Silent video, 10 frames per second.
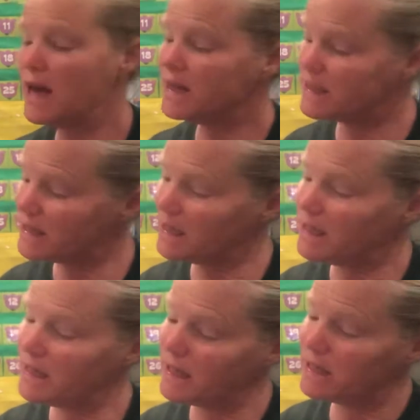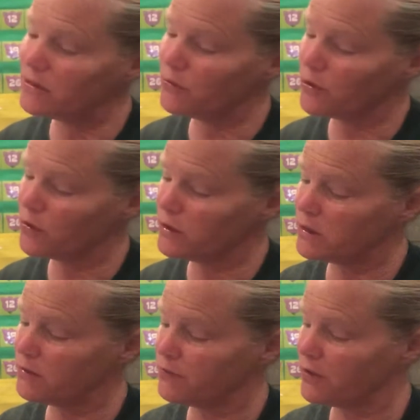C is for
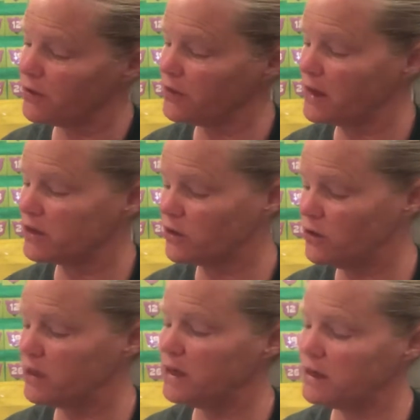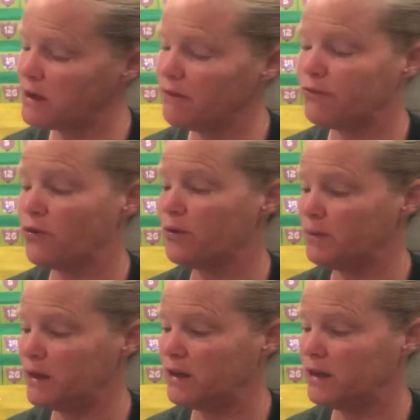Christopher, that's good enough for
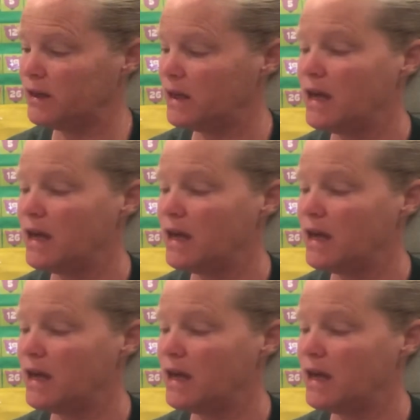me.